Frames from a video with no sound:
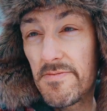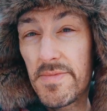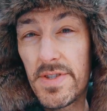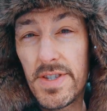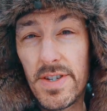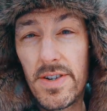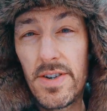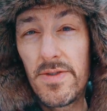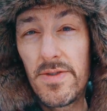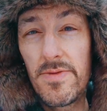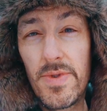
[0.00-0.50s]

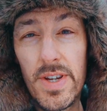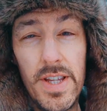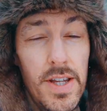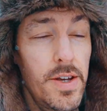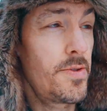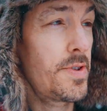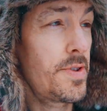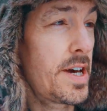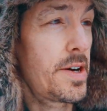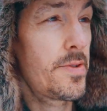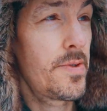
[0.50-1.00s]
So we
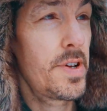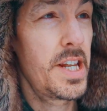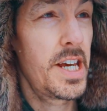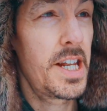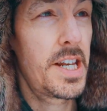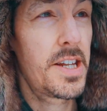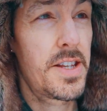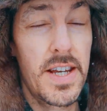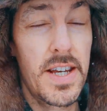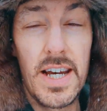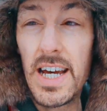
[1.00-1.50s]
knew that we
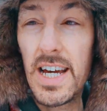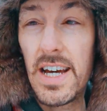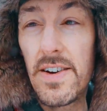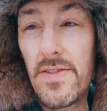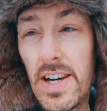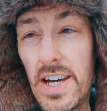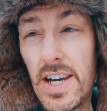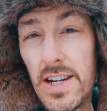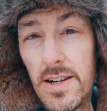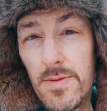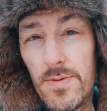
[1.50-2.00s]
needed to have
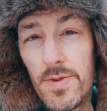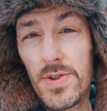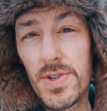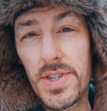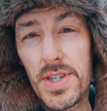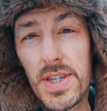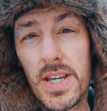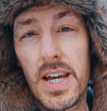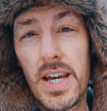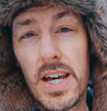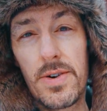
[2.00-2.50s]

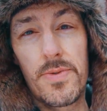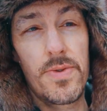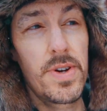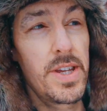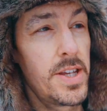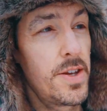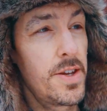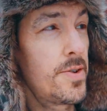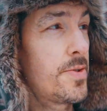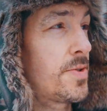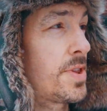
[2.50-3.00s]
animals. We
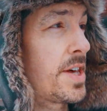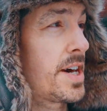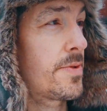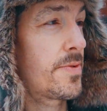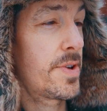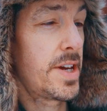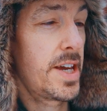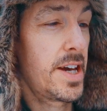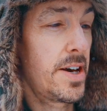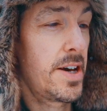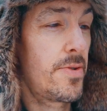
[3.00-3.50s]
knew that
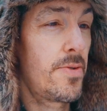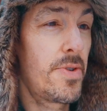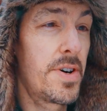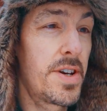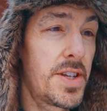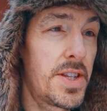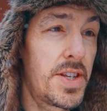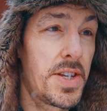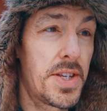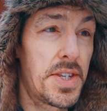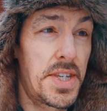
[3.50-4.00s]
we
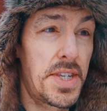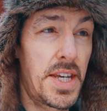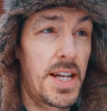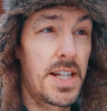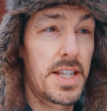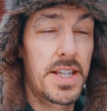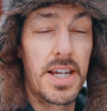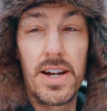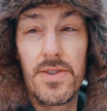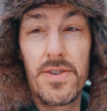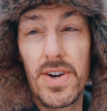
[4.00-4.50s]
wanted to sell
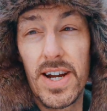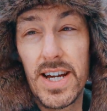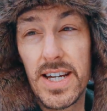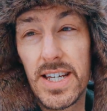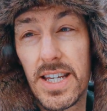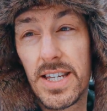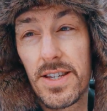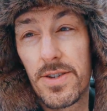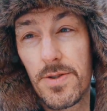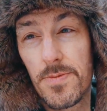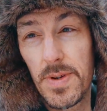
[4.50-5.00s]

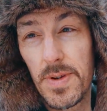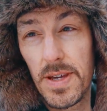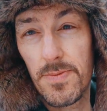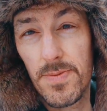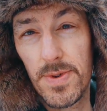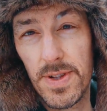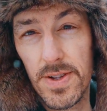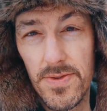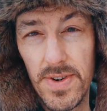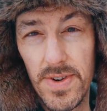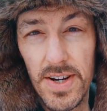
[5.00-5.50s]
direct to
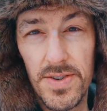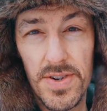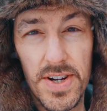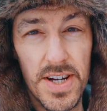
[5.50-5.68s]
people around